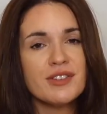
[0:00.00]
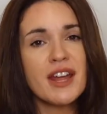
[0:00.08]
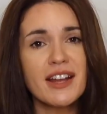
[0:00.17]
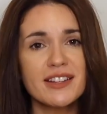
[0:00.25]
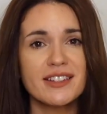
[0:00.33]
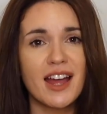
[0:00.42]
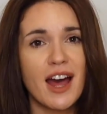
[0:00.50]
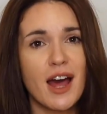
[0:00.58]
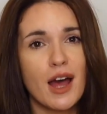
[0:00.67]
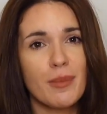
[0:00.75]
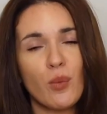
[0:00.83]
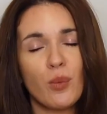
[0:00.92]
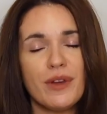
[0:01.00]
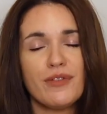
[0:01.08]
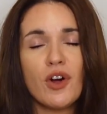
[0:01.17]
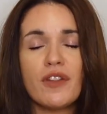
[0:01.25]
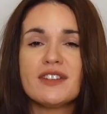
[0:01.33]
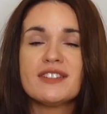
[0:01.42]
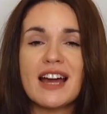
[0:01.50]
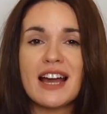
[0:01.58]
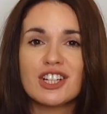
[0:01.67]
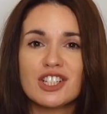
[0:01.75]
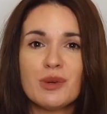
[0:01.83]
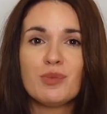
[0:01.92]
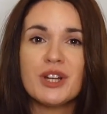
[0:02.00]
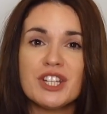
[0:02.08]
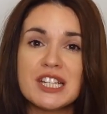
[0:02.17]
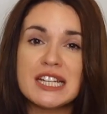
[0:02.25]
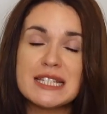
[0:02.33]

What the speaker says: next up, we've got the section which is